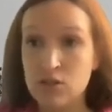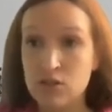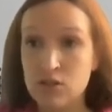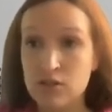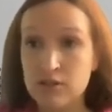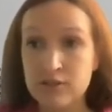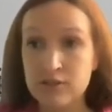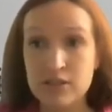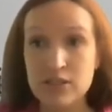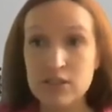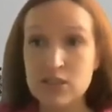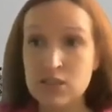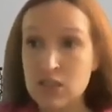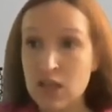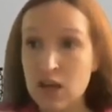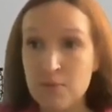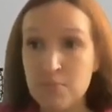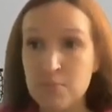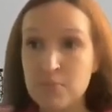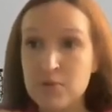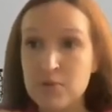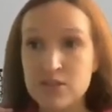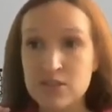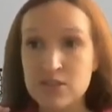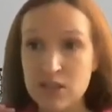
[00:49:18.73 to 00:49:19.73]
These
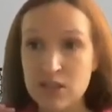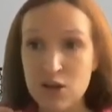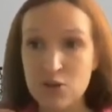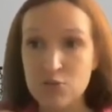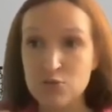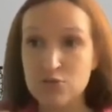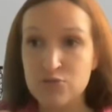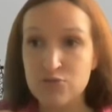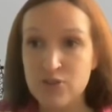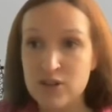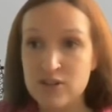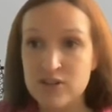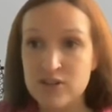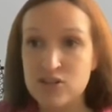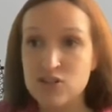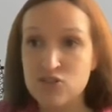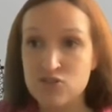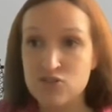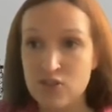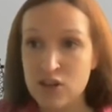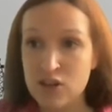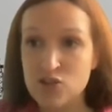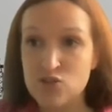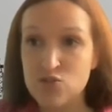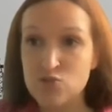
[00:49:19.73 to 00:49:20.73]
numbers sound very
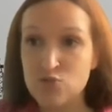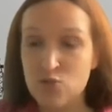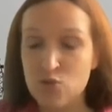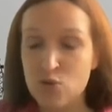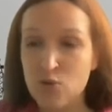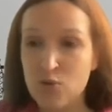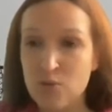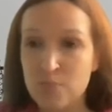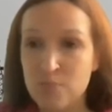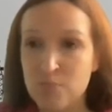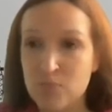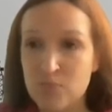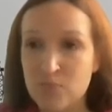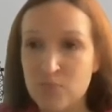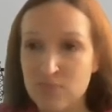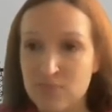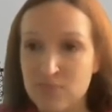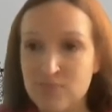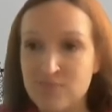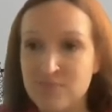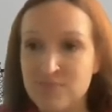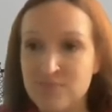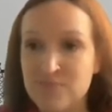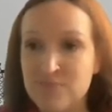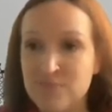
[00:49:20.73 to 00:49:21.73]
strange for
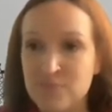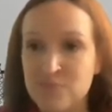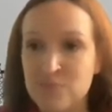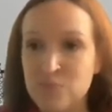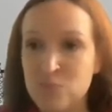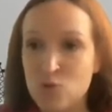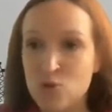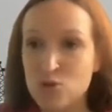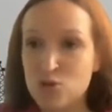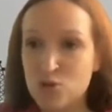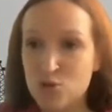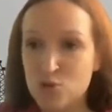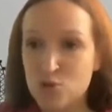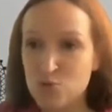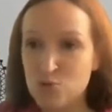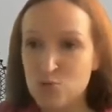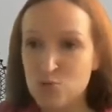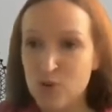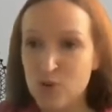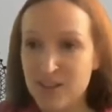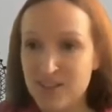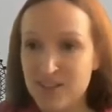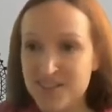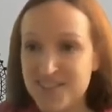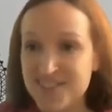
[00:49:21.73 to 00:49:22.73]
Moscow
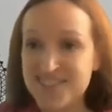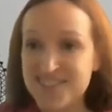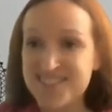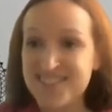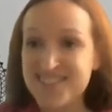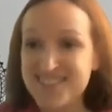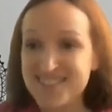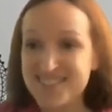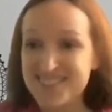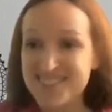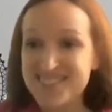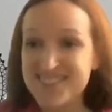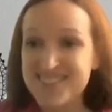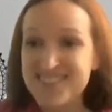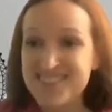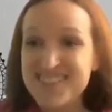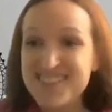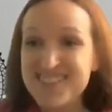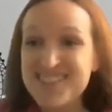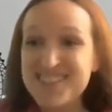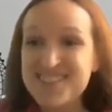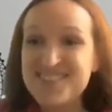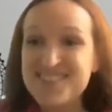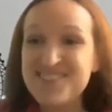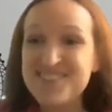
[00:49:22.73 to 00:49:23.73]
dwellers.
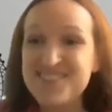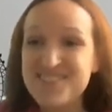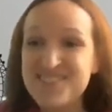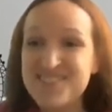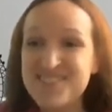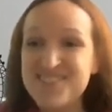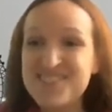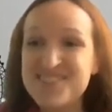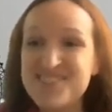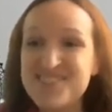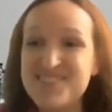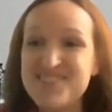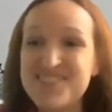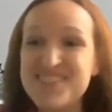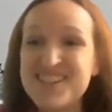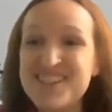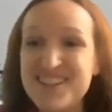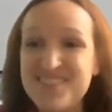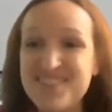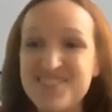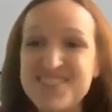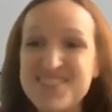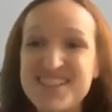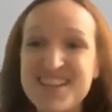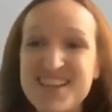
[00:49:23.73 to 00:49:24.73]
We
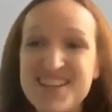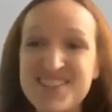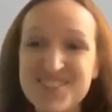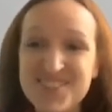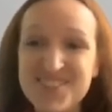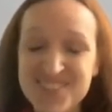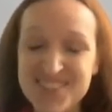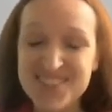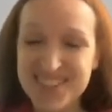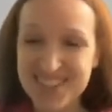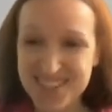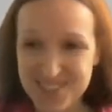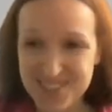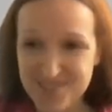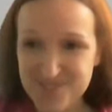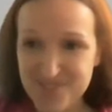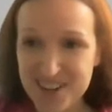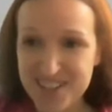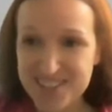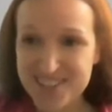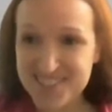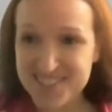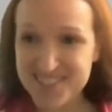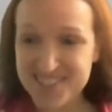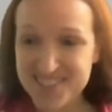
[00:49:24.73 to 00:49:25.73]
have 10 only in
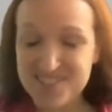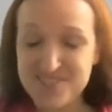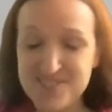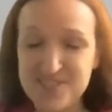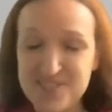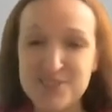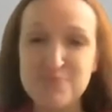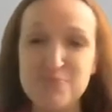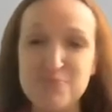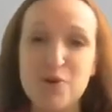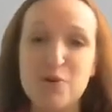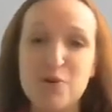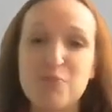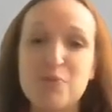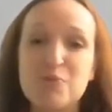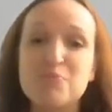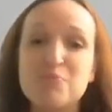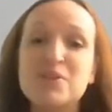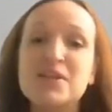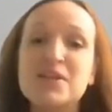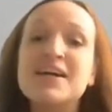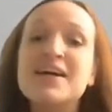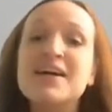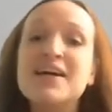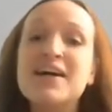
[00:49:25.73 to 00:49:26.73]
one district
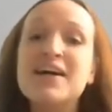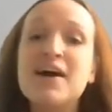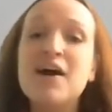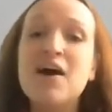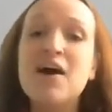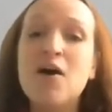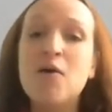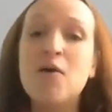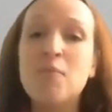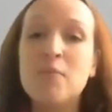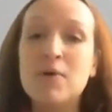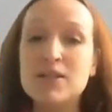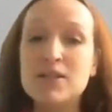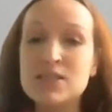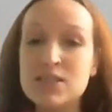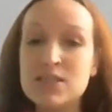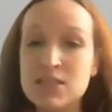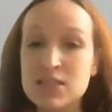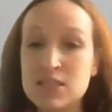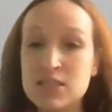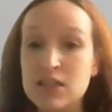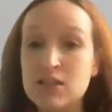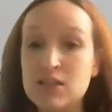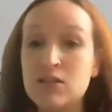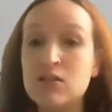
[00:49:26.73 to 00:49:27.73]
probably, but
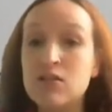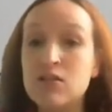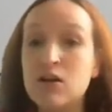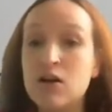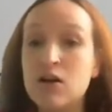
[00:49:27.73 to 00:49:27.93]
still.